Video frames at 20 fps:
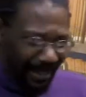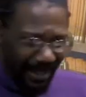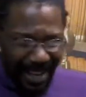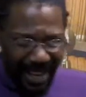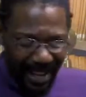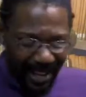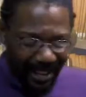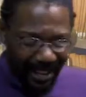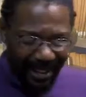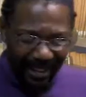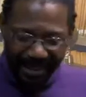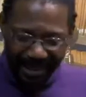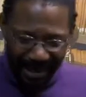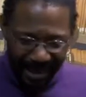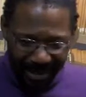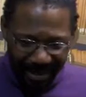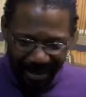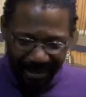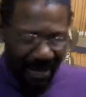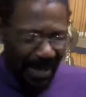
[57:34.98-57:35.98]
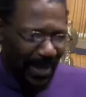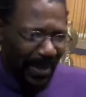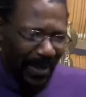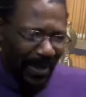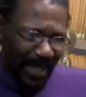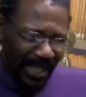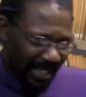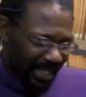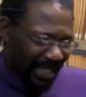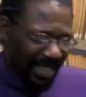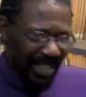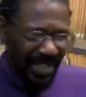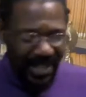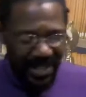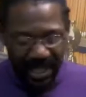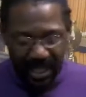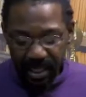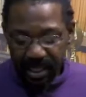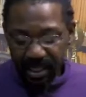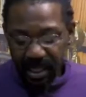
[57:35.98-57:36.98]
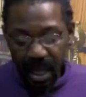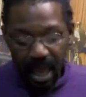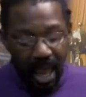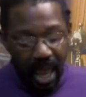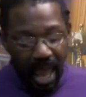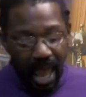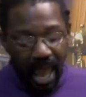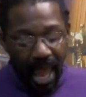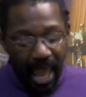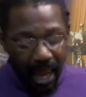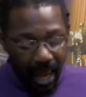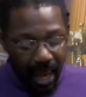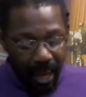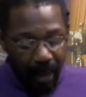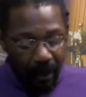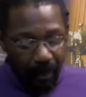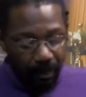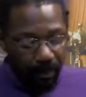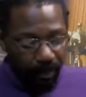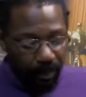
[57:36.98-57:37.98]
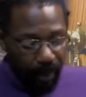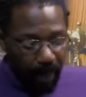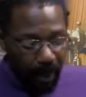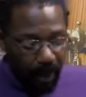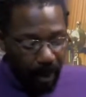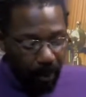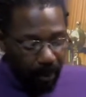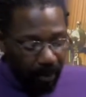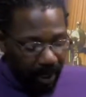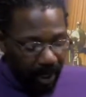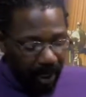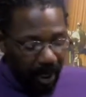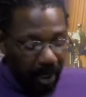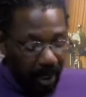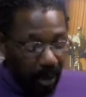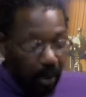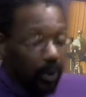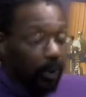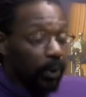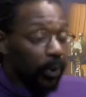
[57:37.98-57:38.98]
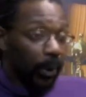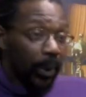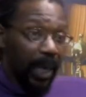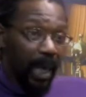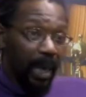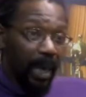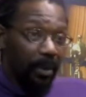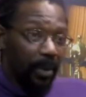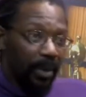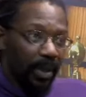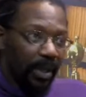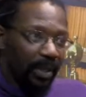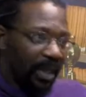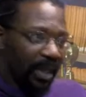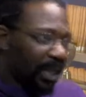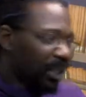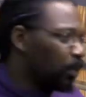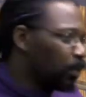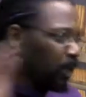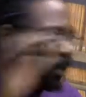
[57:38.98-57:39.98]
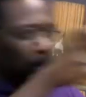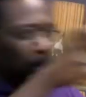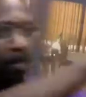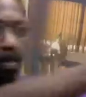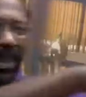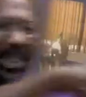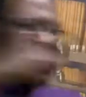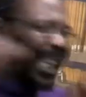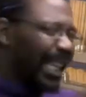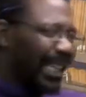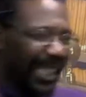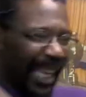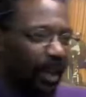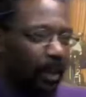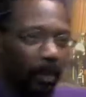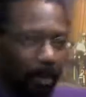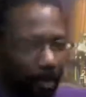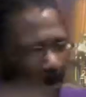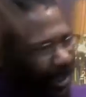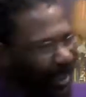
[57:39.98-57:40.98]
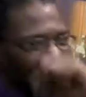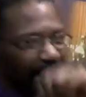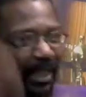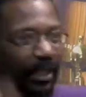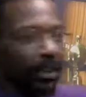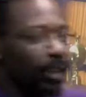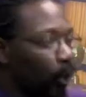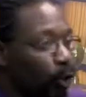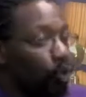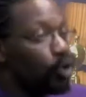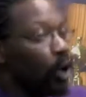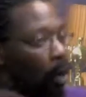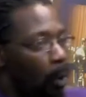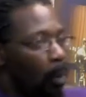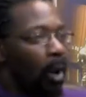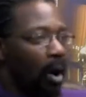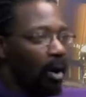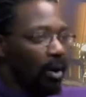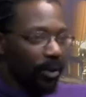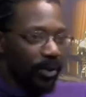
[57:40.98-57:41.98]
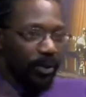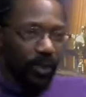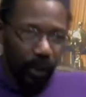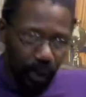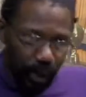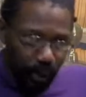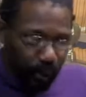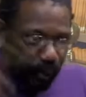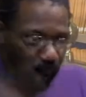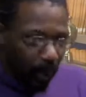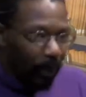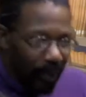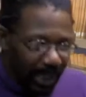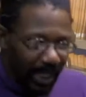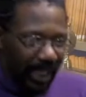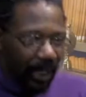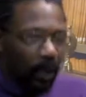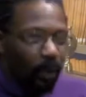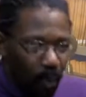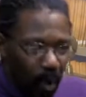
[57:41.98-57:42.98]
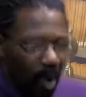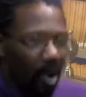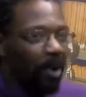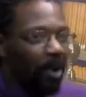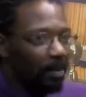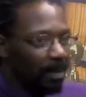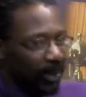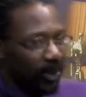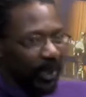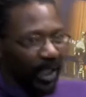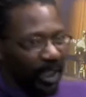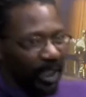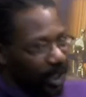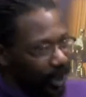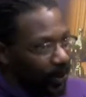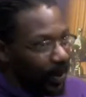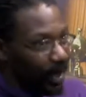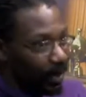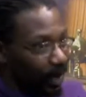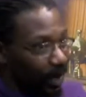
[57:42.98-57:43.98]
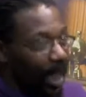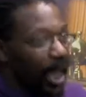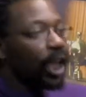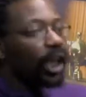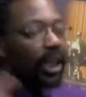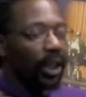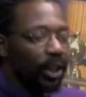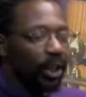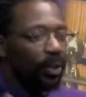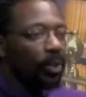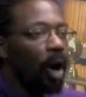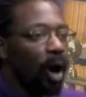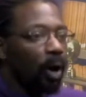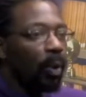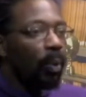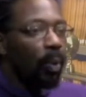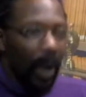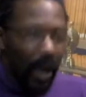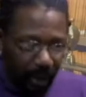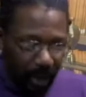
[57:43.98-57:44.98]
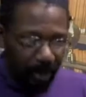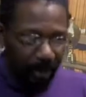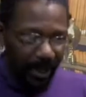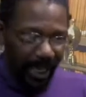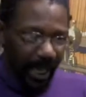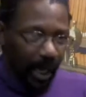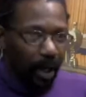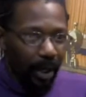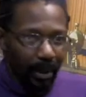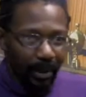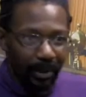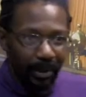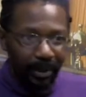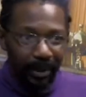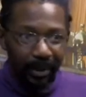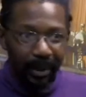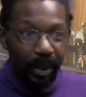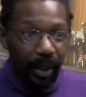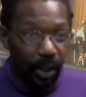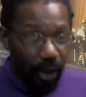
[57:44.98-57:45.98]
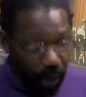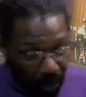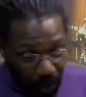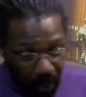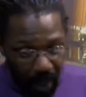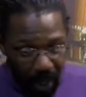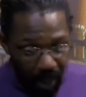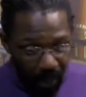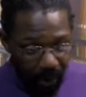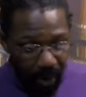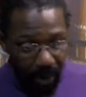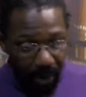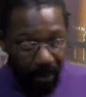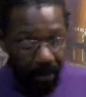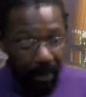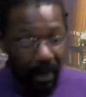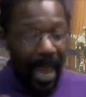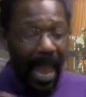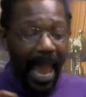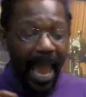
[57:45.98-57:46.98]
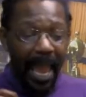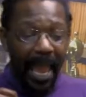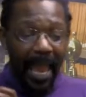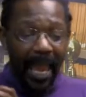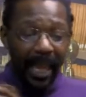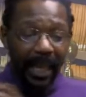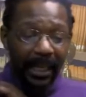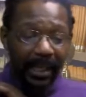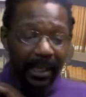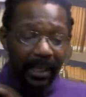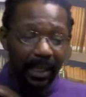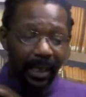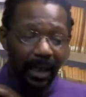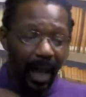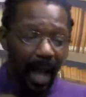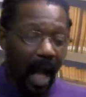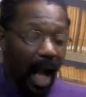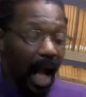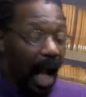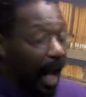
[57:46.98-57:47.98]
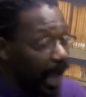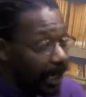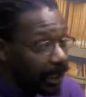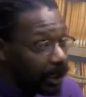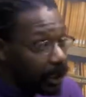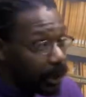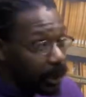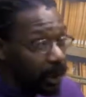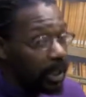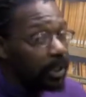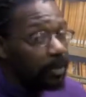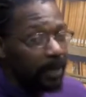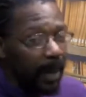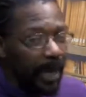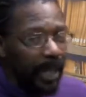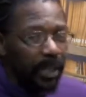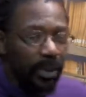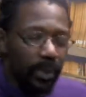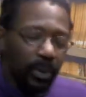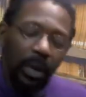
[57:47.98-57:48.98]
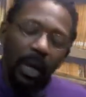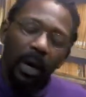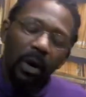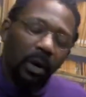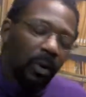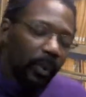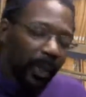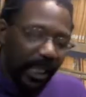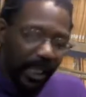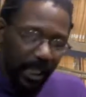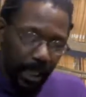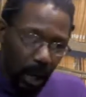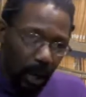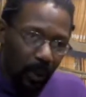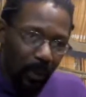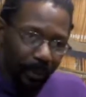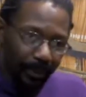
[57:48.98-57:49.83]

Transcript: that consists of my own insecurities. And, you know, being an older gamer, that's like, no, no, put that down. Put that down. No, no walls. You don't need a wall between you and you are welcome here. You're welcome. And I don't expect you to already know.